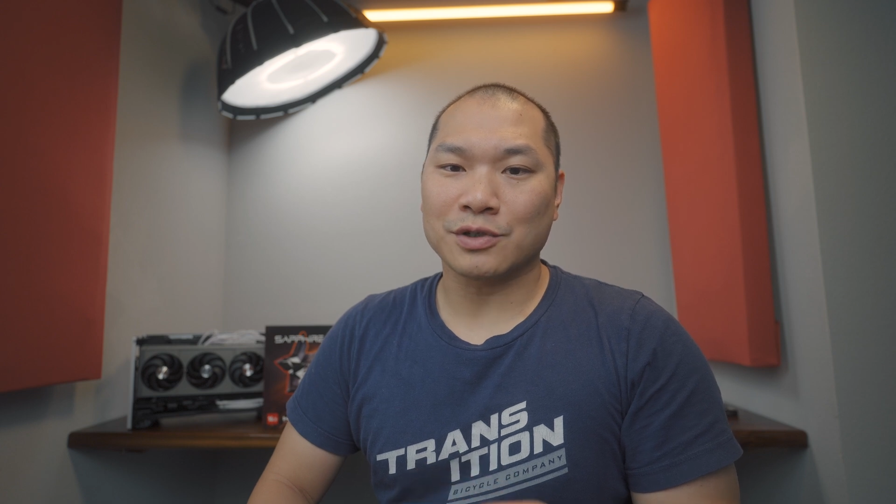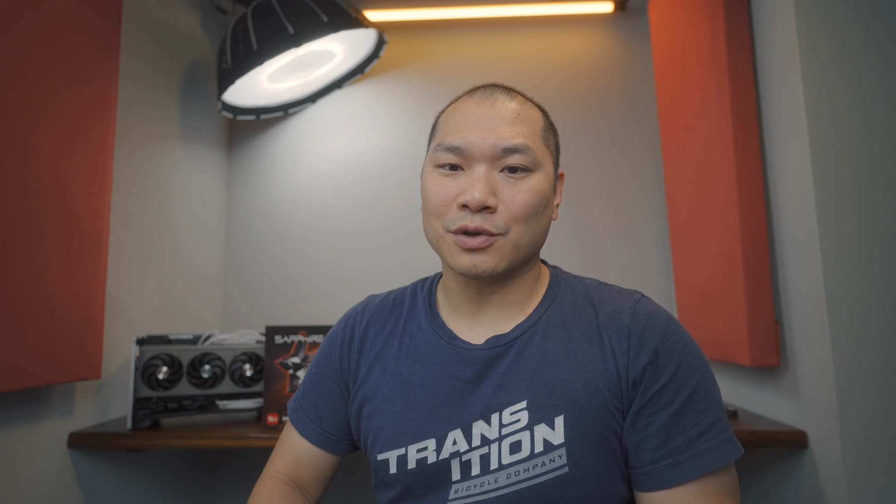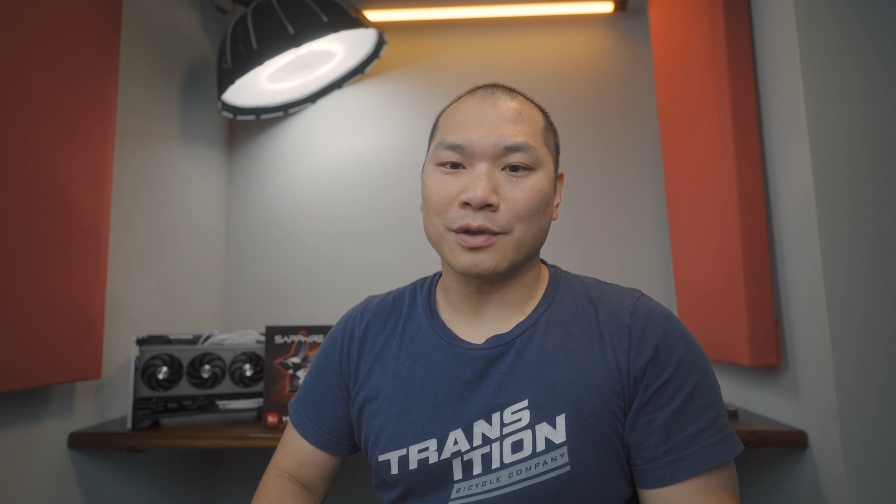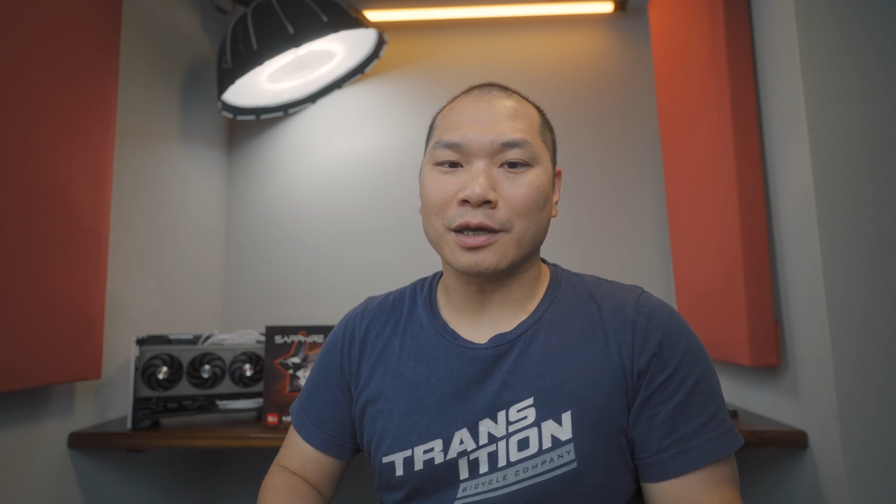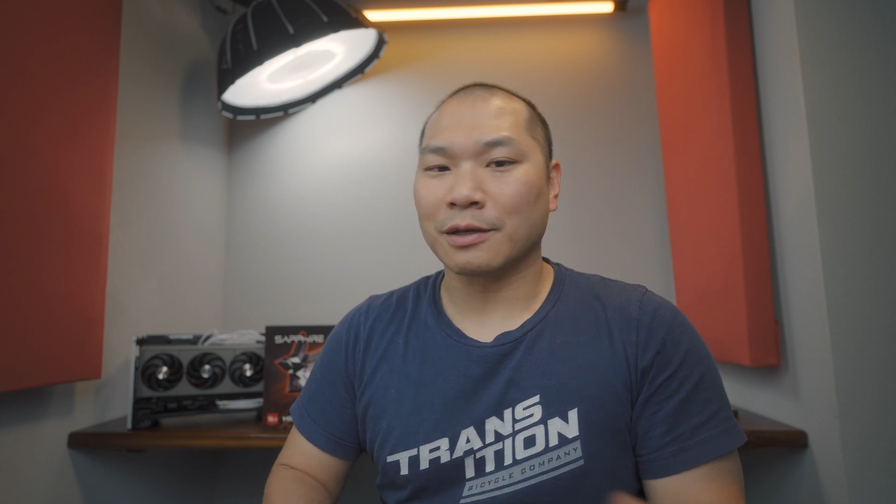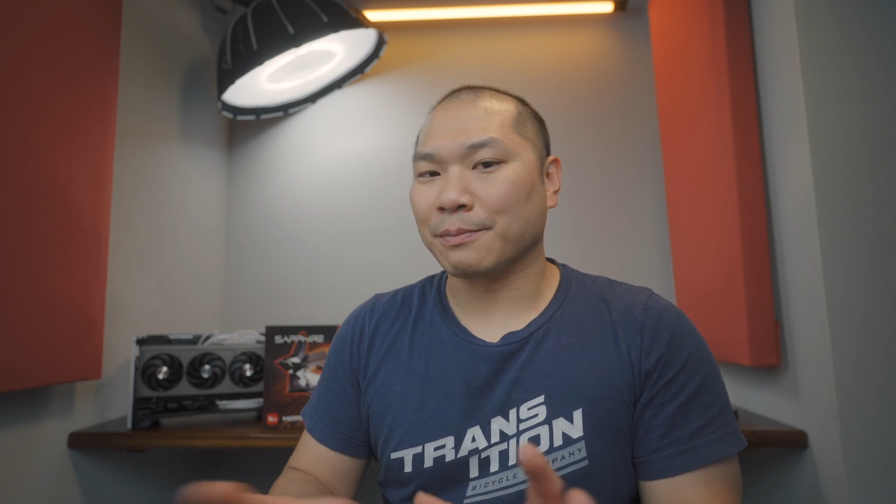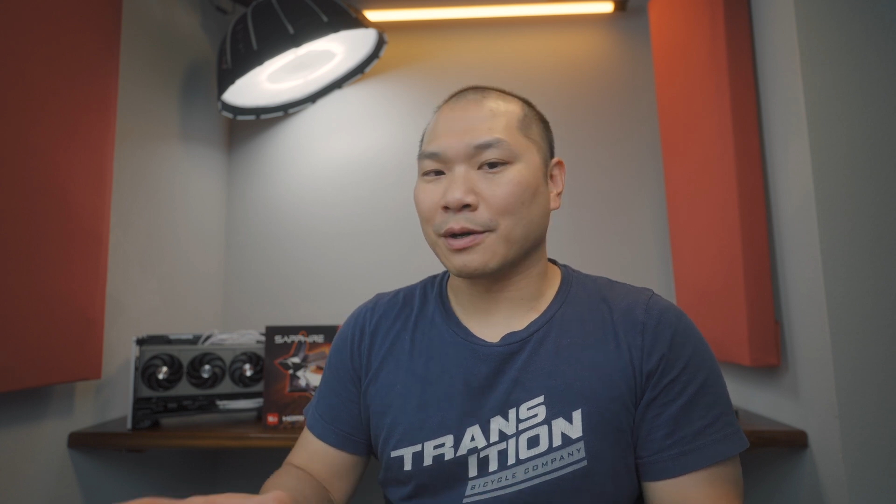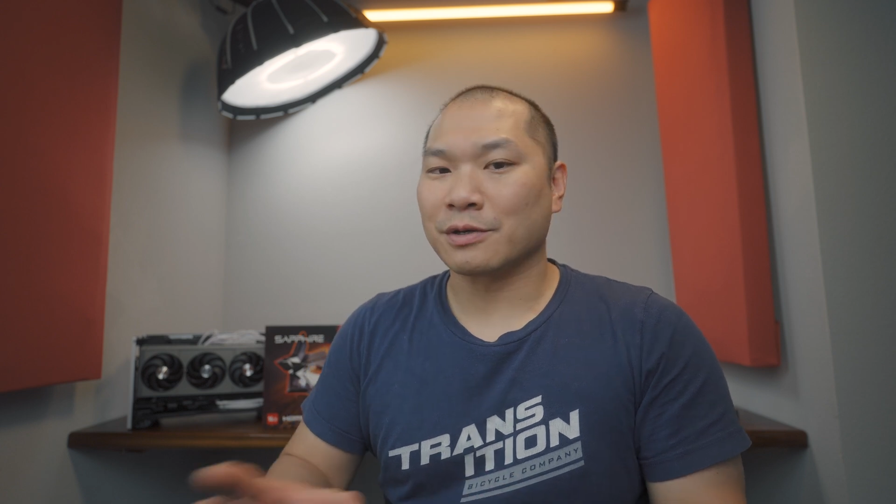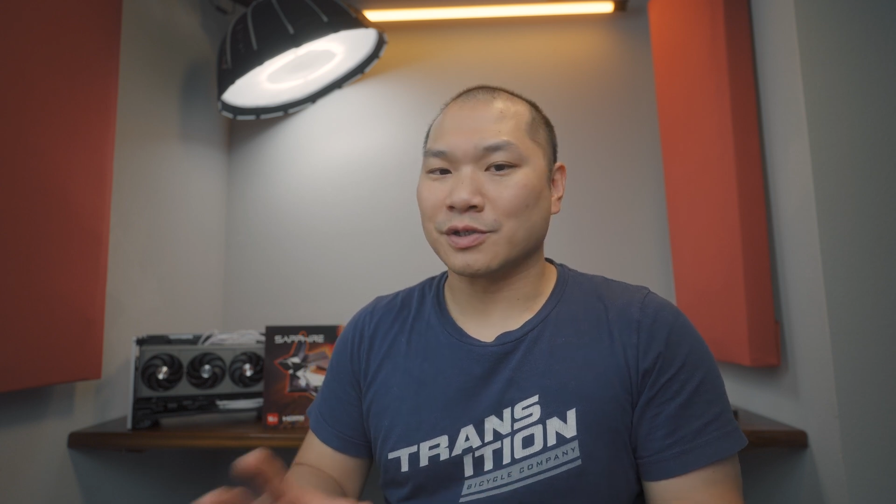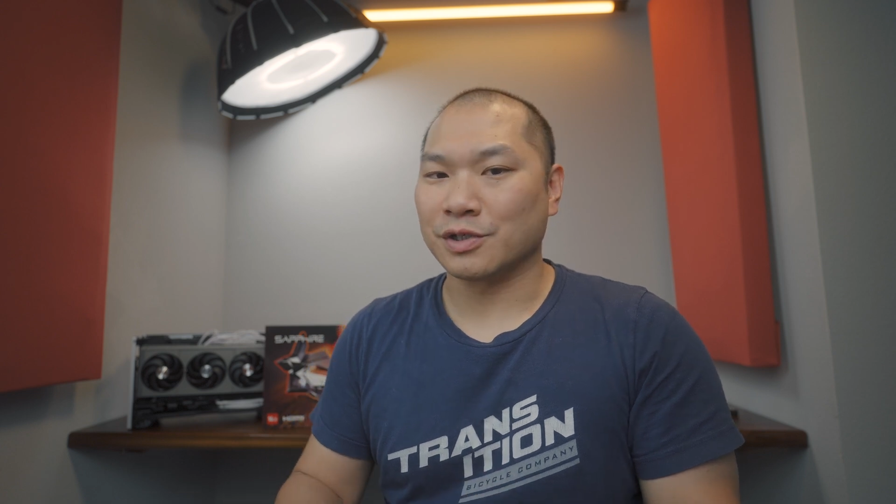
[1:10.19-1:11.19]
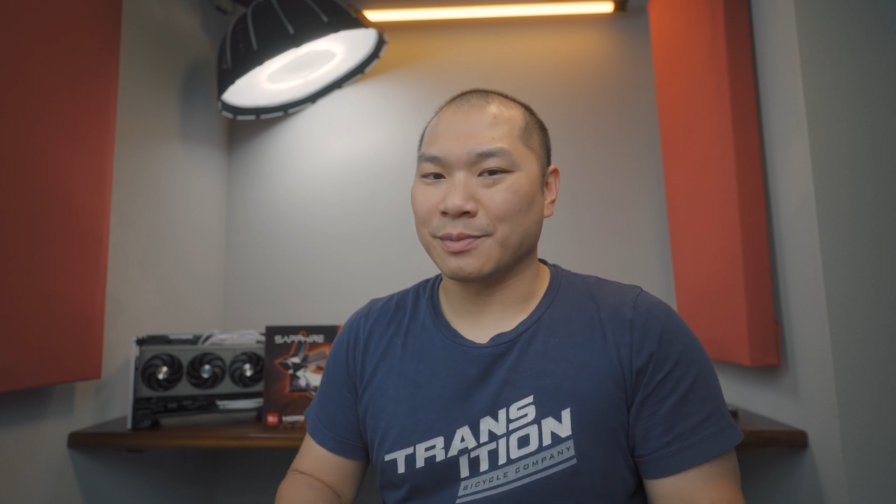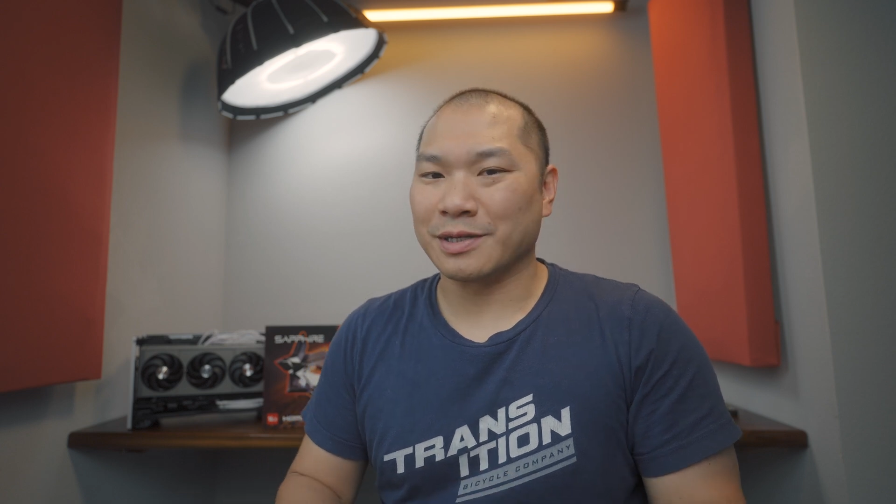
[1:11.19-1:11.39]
So that comparison to